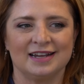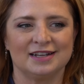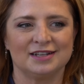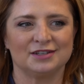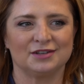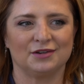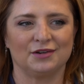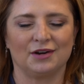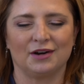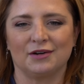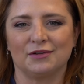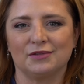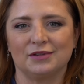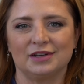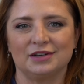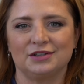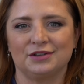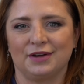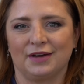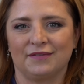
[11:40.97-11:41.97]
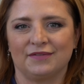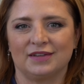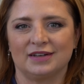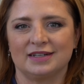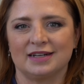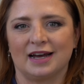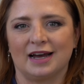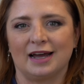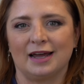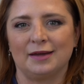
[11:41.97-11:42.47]
So not only do you have the
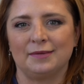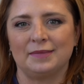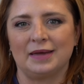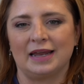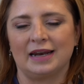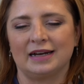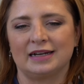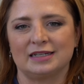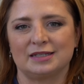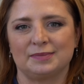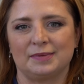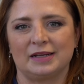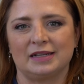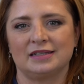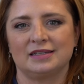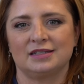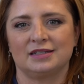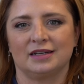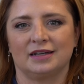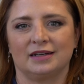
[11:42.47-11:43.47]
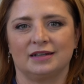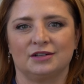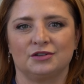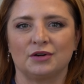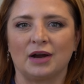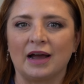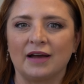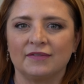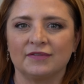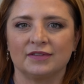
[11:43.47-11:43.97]
time and expense to
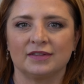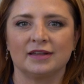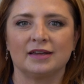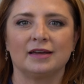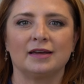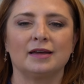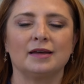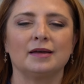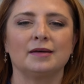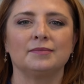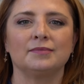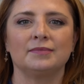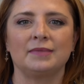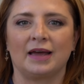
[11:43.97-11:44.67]
draft them,